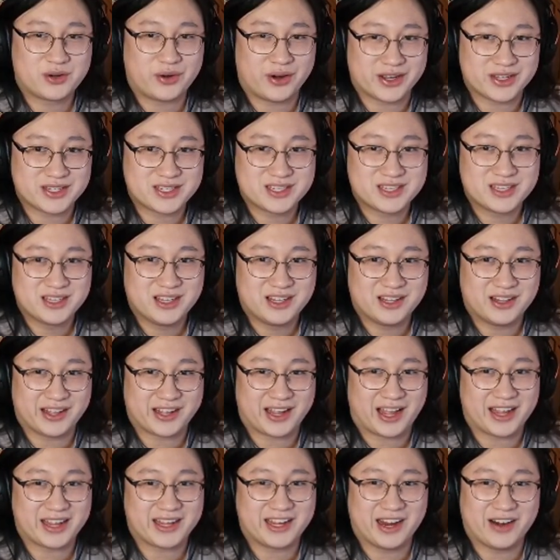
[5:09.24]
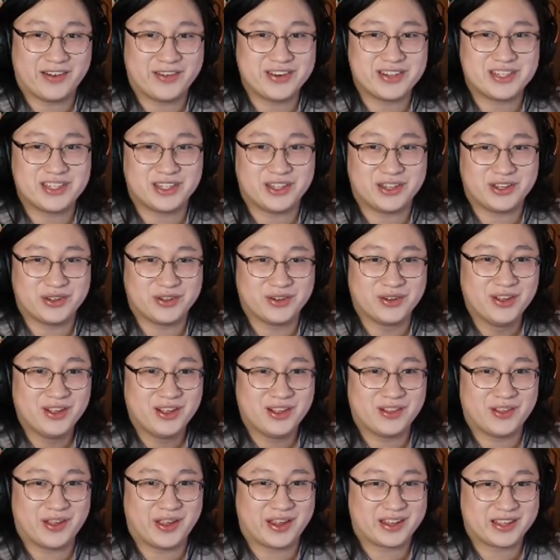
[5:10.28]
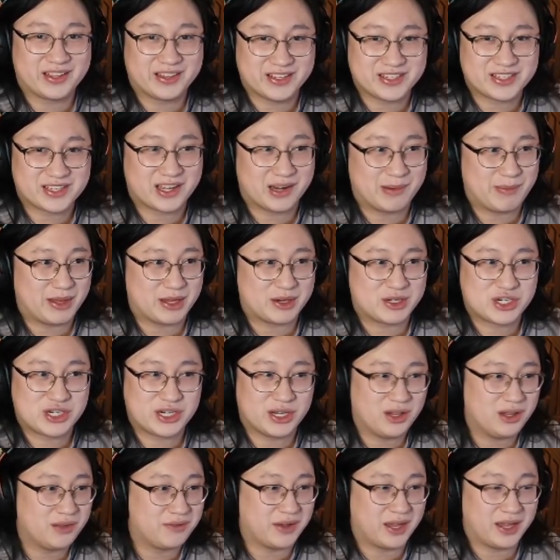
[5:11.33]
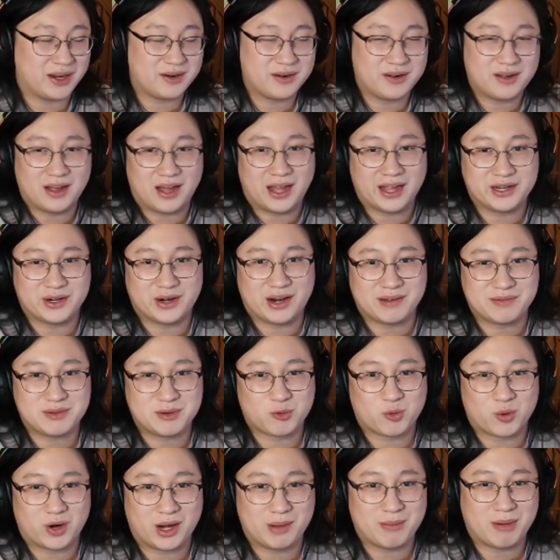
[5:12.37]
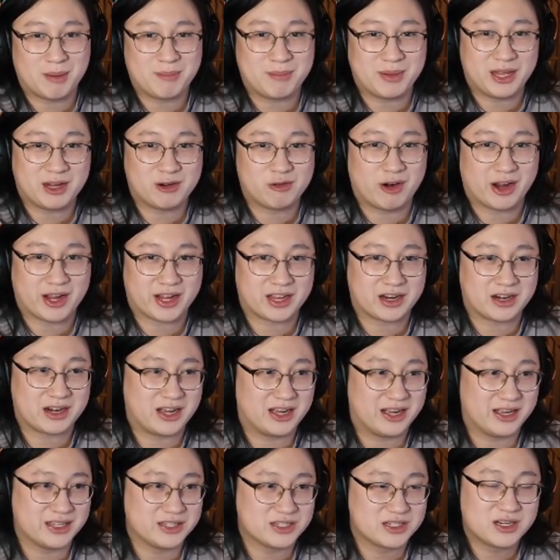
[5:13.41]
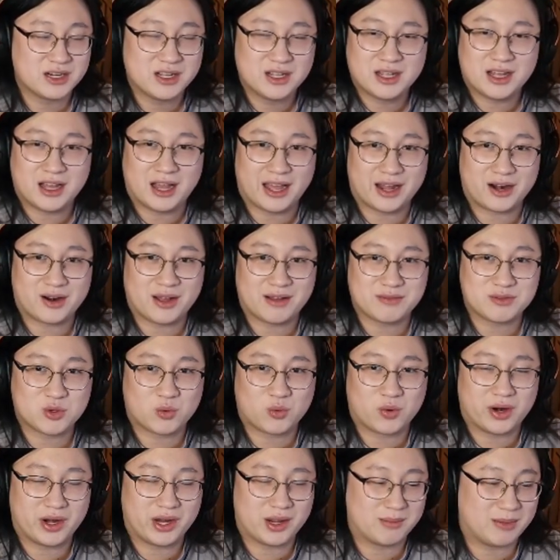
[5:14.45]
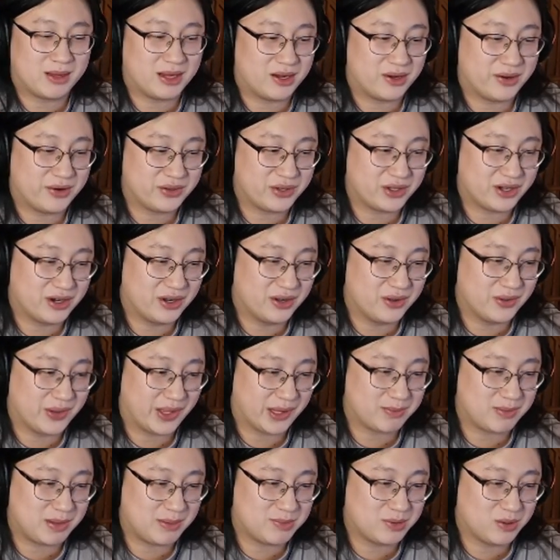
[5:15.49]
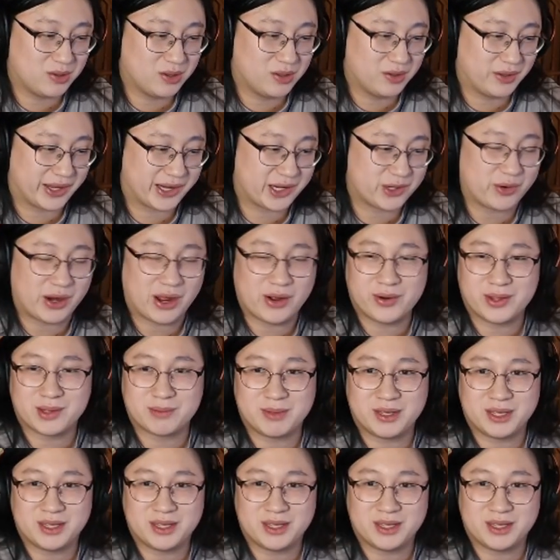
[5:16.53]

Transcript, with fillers: Chris, like, I guarantee you, like, this is going to be a chill event. I don't have to worry about being recognized. I don't have to worry about, you know, like, people, like, crowding